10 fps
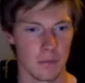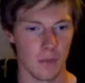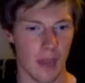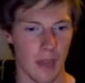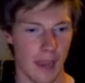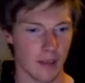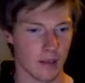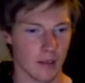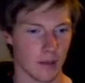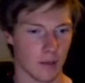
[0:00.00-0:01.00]
that
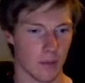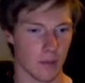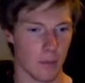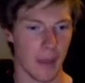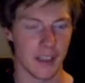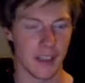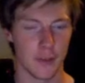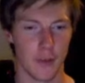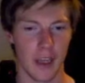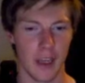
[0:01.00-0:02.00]
makes
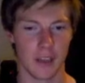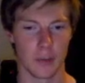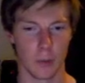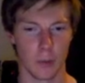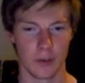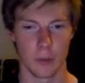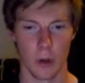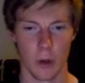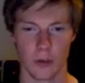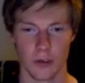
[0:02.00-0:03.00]
fans want to
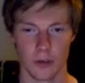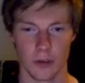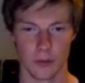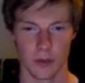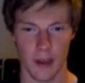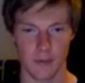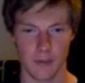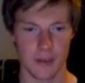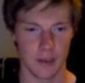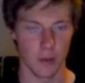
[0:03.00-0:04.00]
watch every
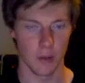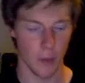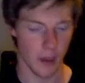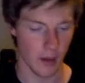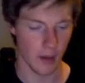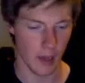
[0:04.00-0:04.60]
single week,